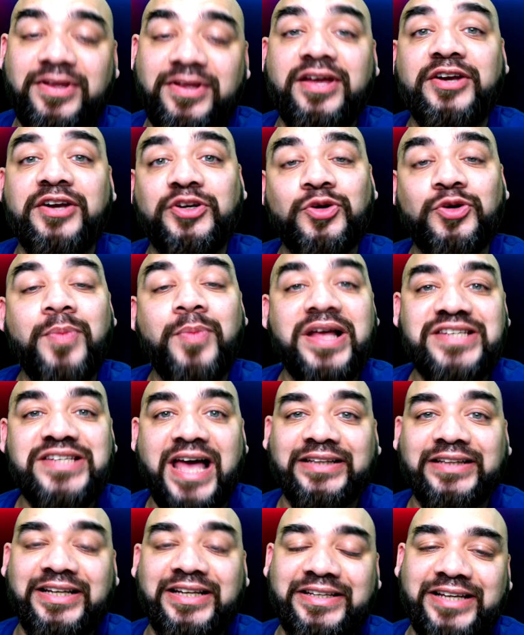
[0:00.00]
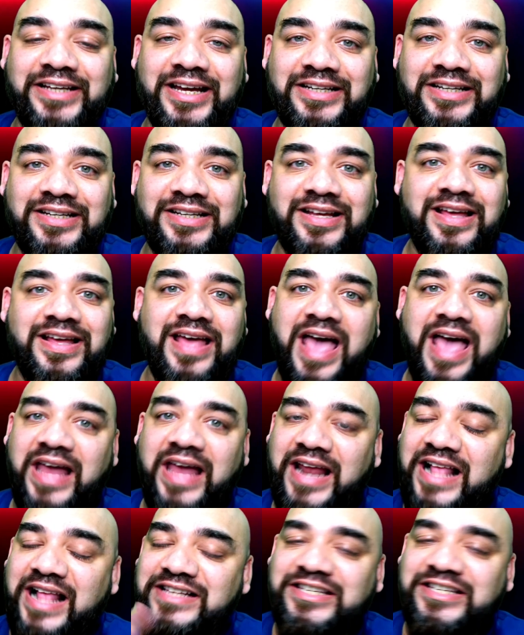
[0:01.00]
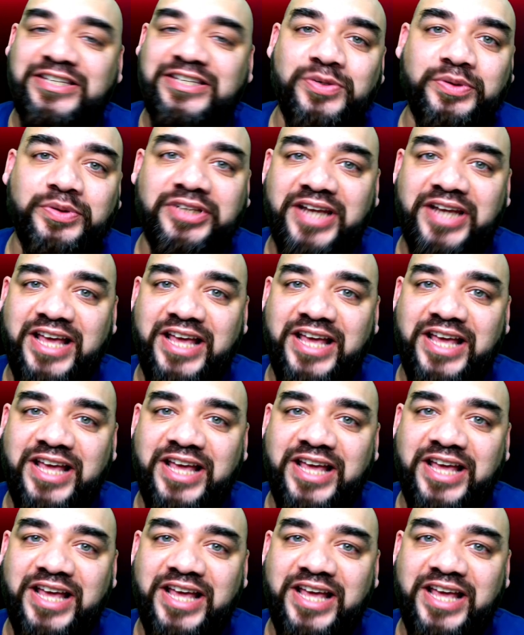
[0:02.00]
to my channel yet. And I'll see you in the next